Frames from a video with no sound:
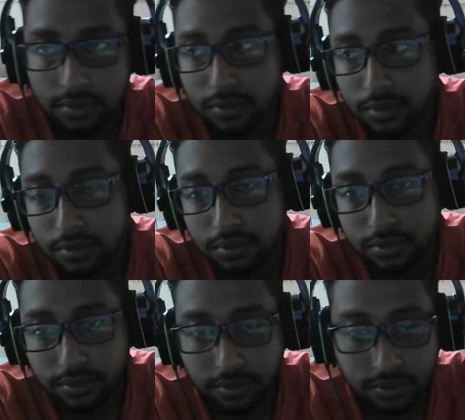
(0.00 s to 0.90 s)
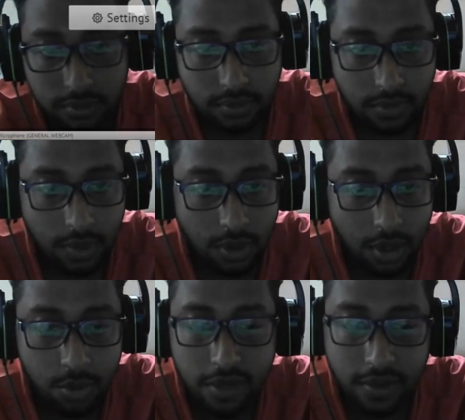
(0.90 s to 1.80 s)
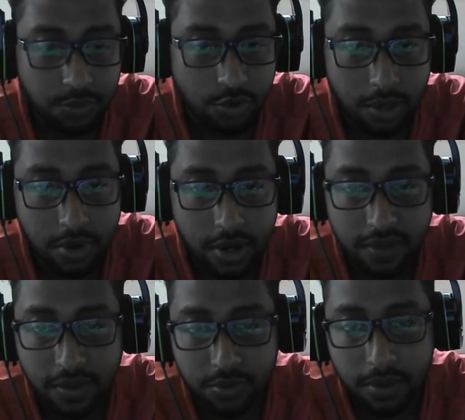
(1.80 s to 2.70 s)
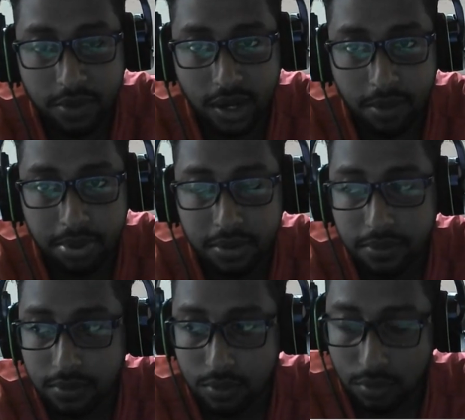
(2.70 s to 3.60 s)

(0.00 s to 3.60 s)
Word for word: subscribe bro. Uja subscribe. Na subscribers wangapi?